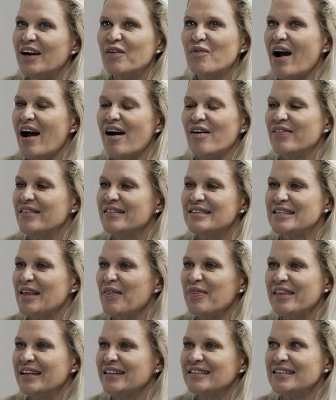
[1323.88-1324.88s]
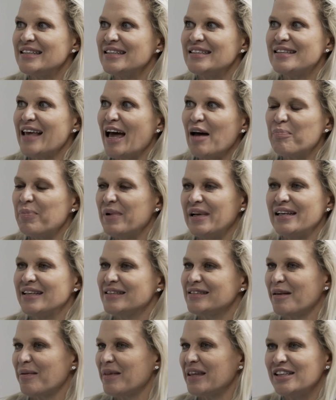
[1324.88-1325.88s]
wow, something is
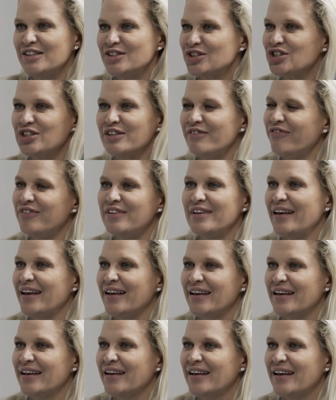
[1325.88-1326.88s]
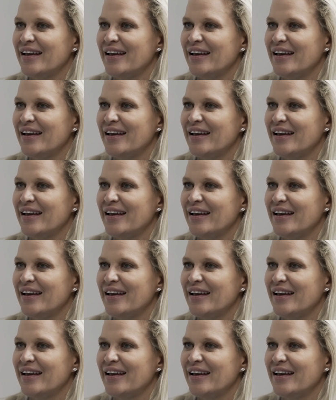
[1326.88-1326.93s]
happening, something is shifting?